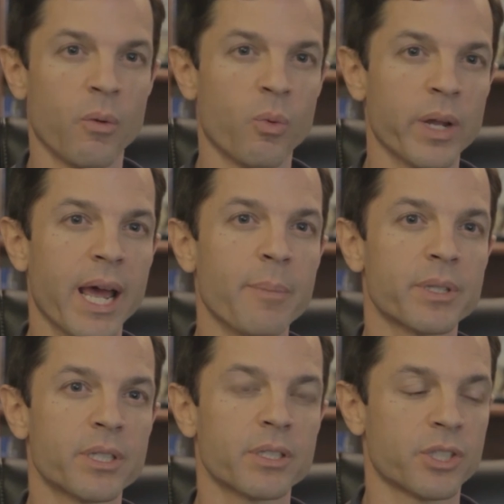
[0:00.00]
What
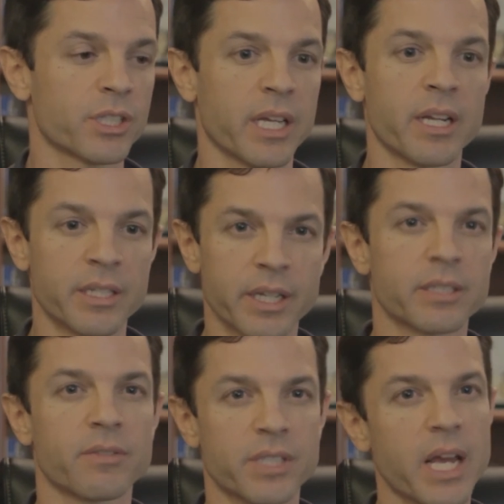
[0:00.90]
happens is just an
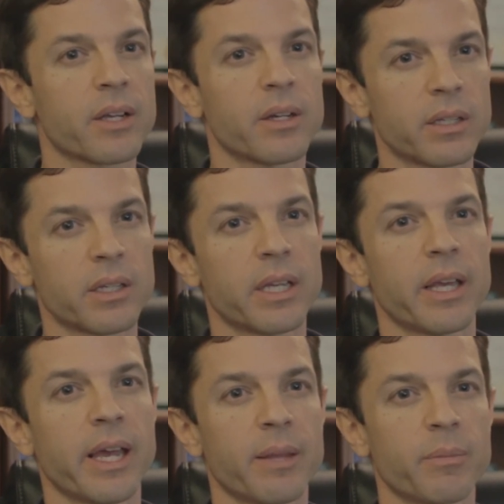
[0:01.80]
addictive cycle.
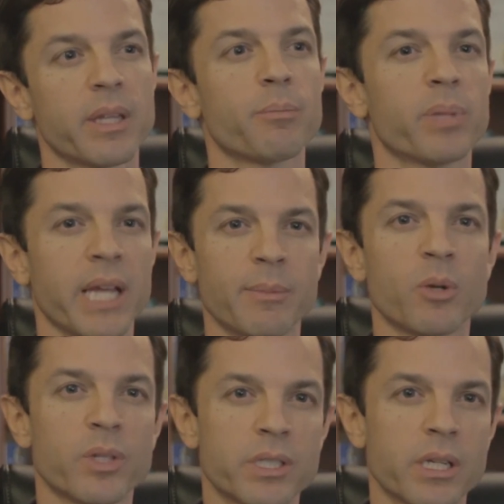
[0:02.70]
And then
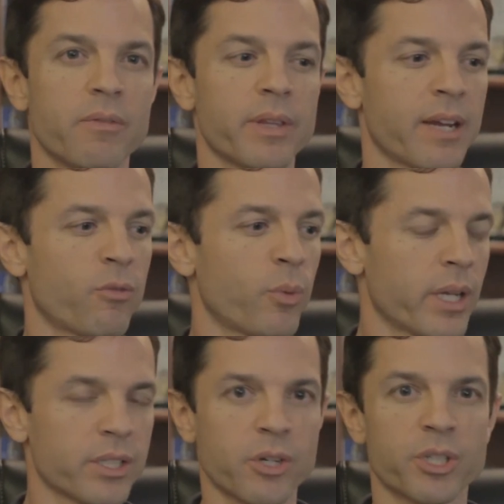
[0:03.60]
blaming oneself, and then everyone
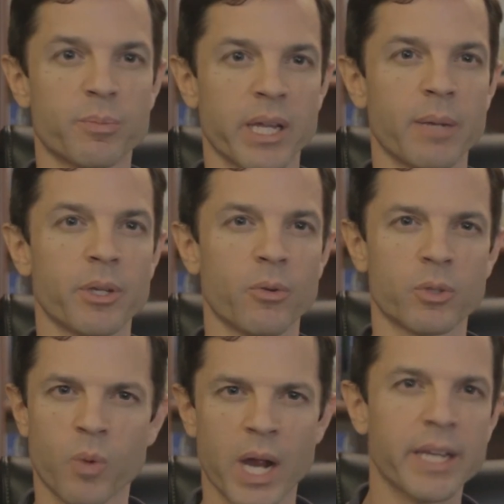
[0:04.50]
else starts blaming you,
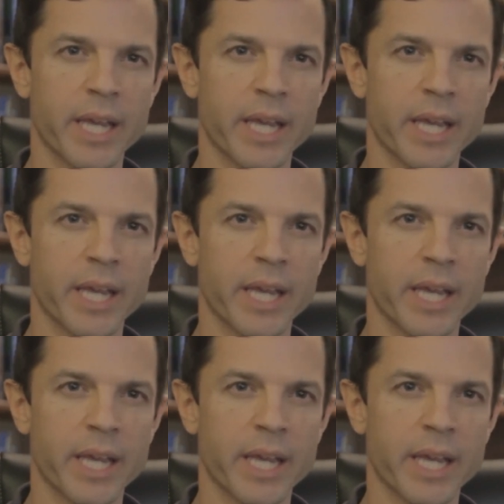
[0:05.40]
is why